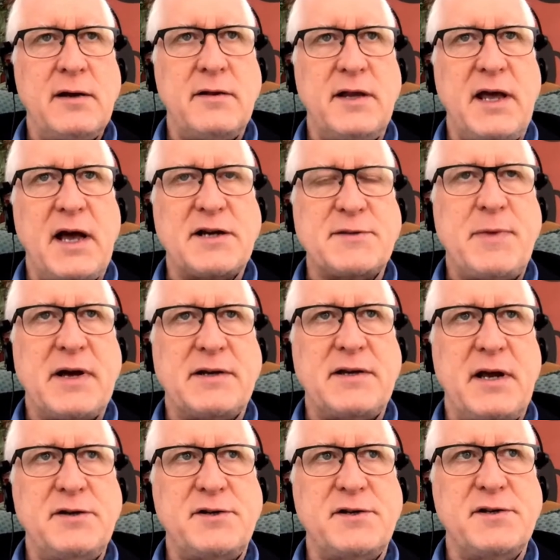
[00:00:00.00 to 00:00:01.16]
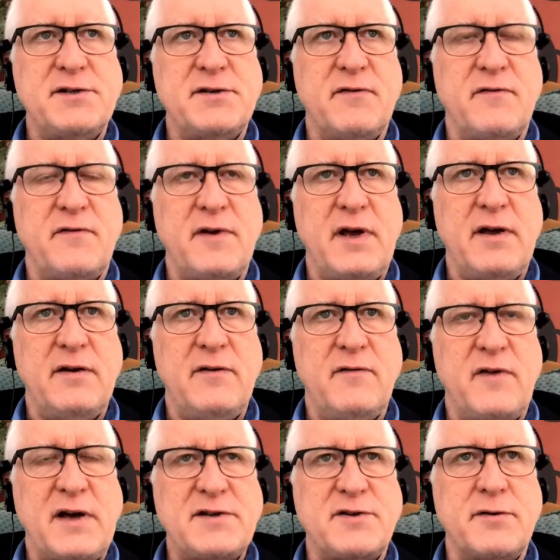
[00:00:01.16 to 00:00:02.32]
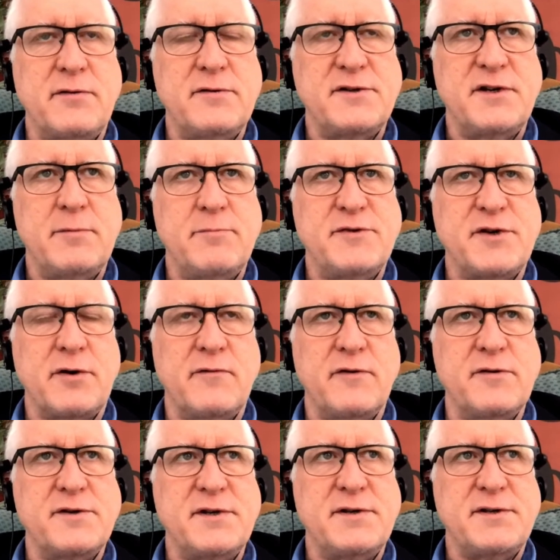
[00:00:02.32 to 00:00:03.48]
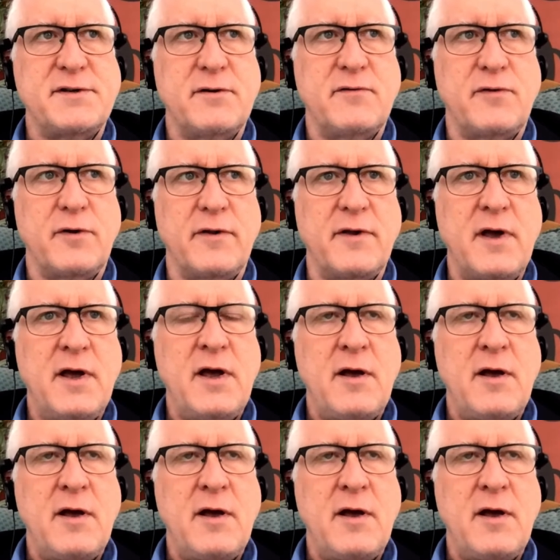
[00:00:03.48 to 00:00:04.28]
the expectations of investors and observers and so forth.